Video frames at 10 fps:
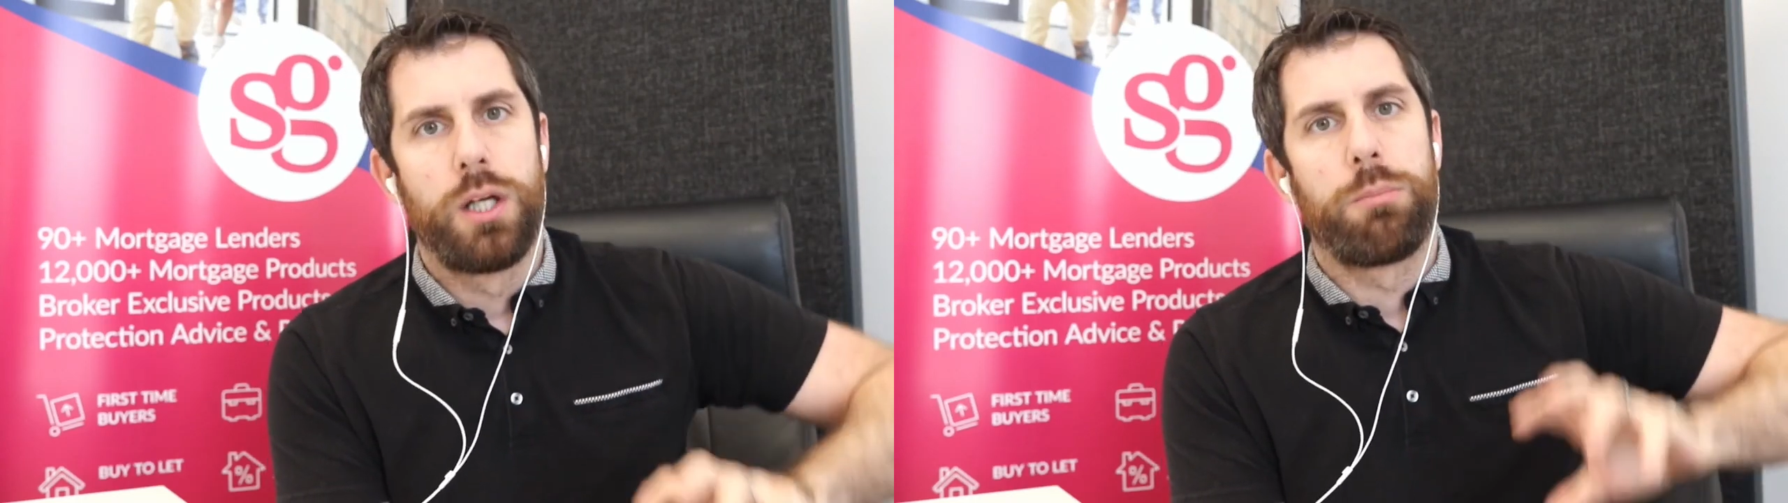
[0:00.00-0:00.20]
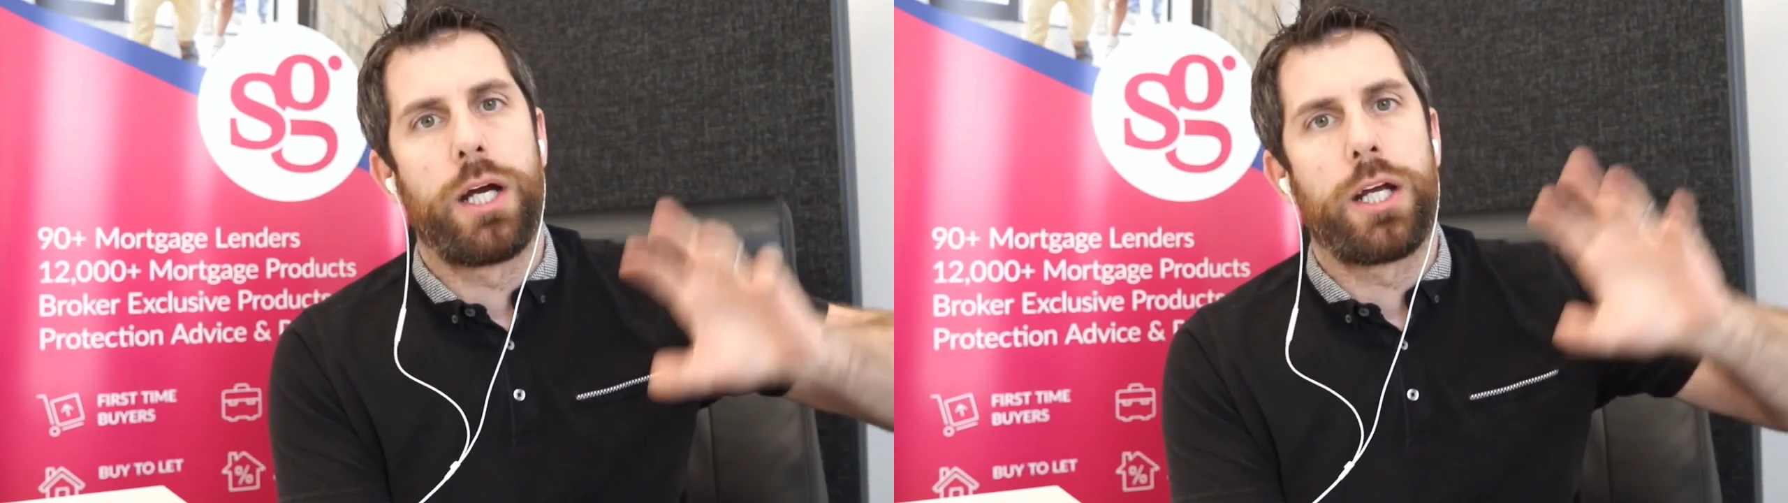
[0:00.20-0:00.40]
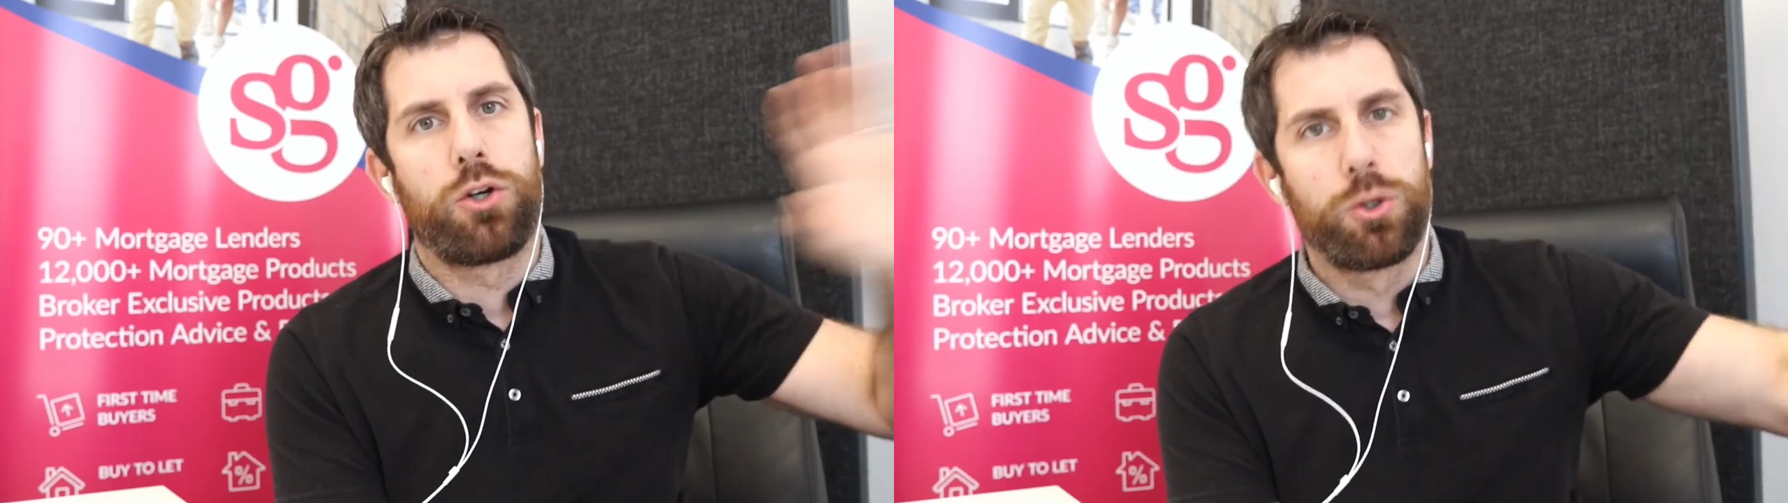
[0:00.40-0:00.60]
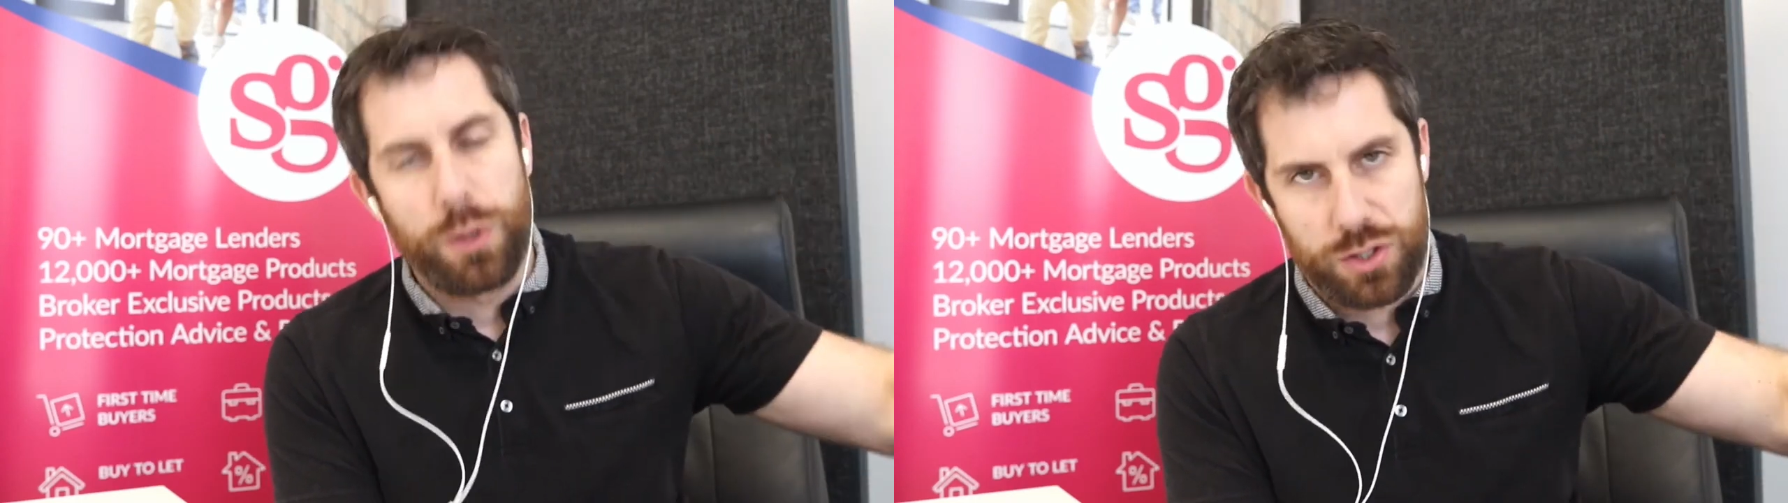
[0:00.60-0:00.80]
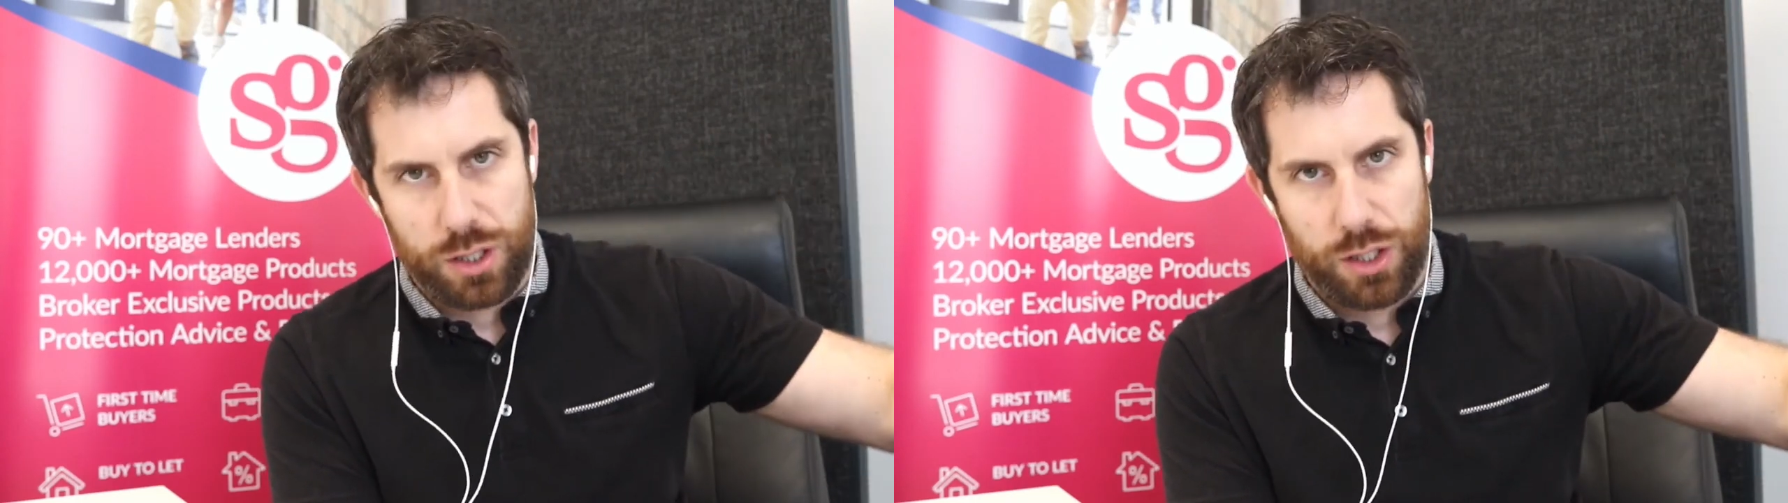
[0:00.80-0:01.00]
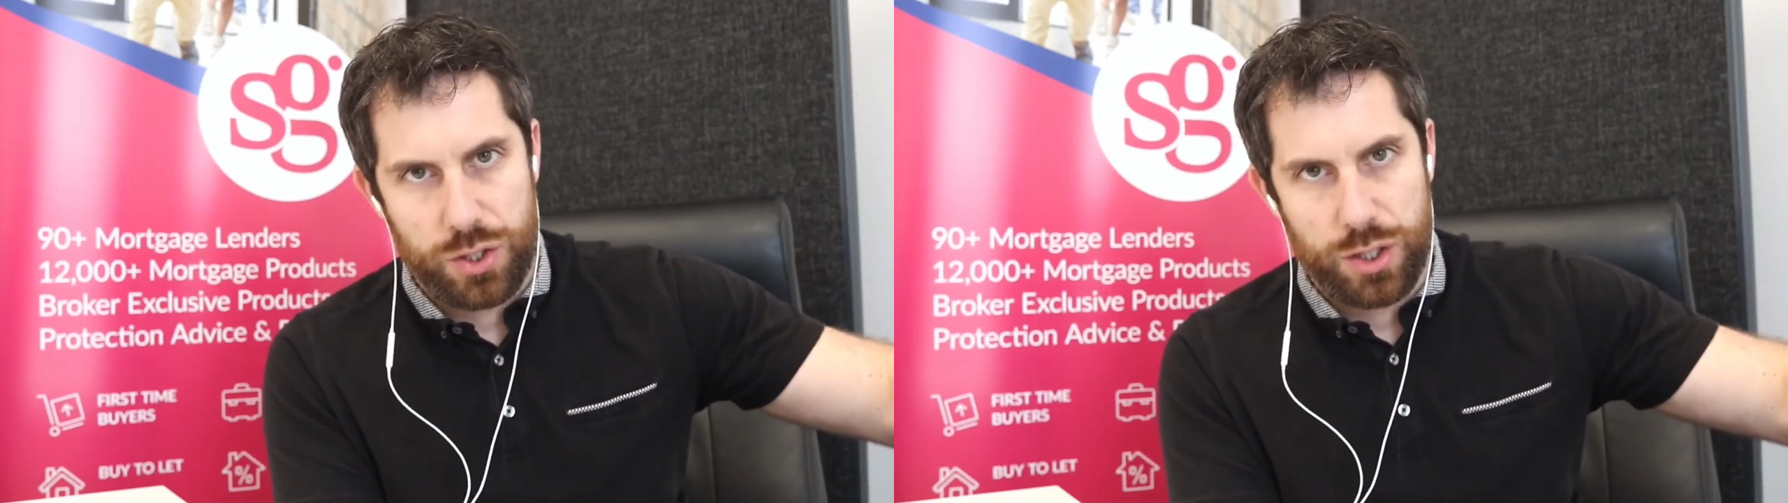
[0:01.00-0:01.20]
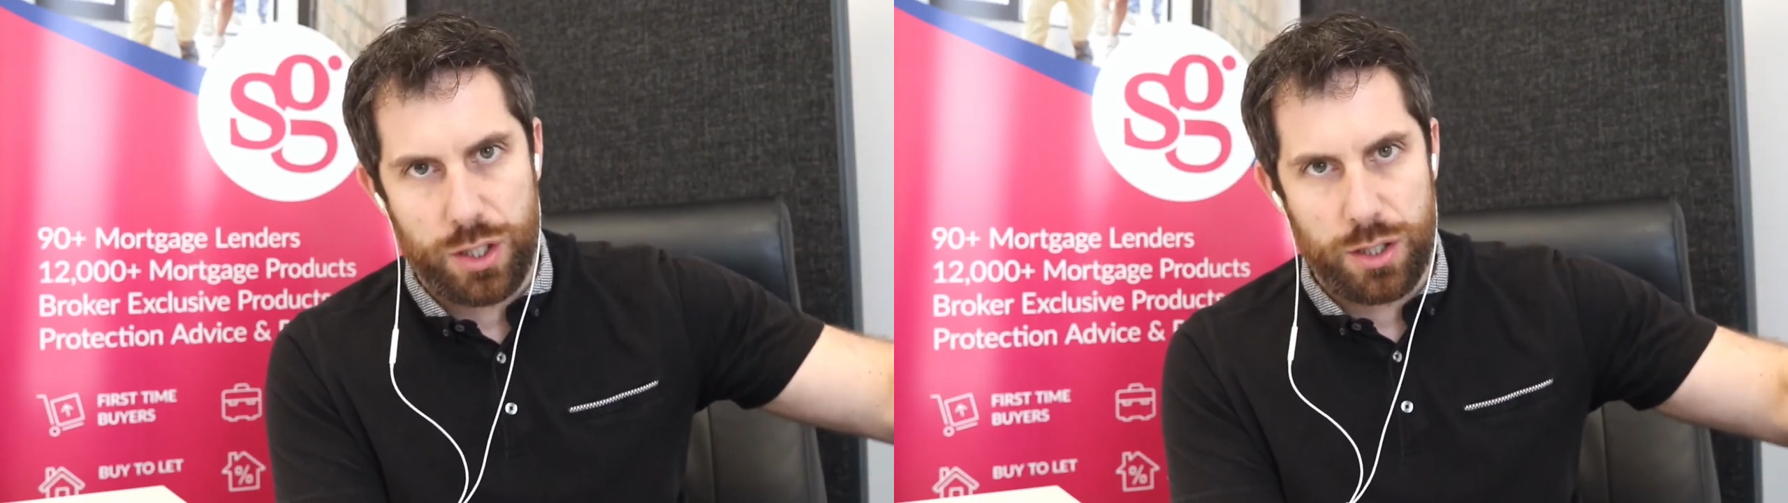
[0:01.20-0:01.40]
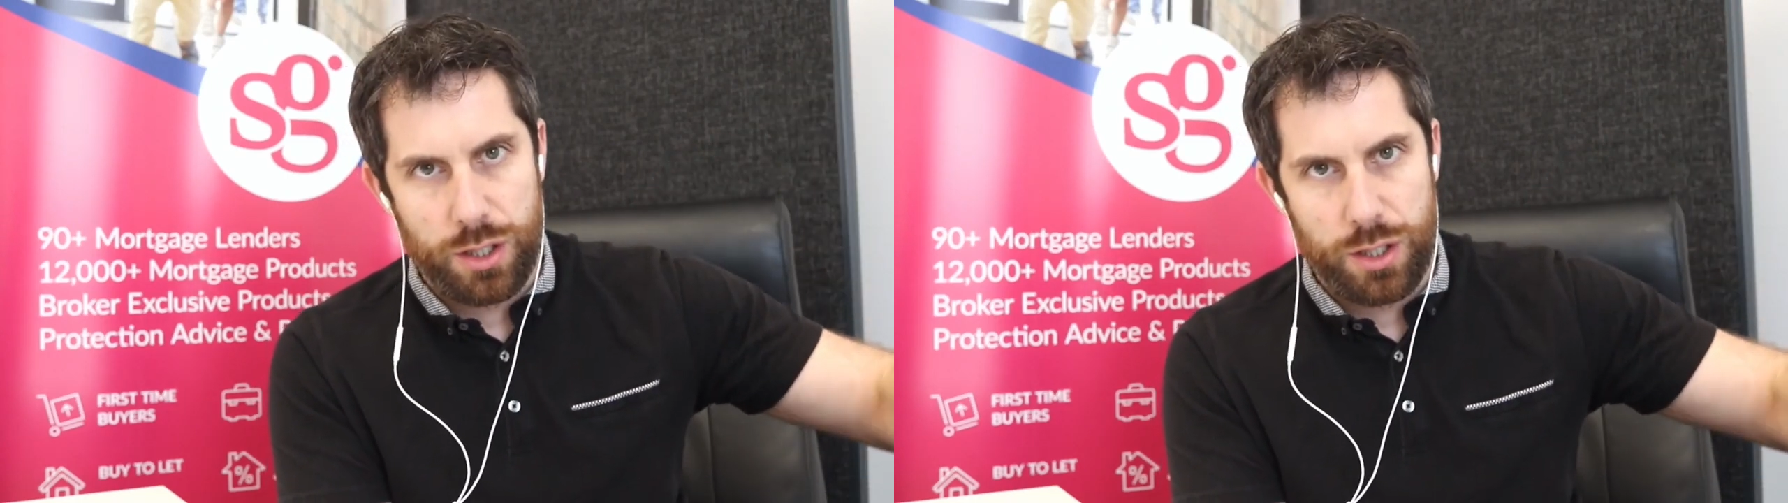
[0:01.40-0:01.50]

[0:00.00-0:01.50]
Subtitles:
by going with a solicitor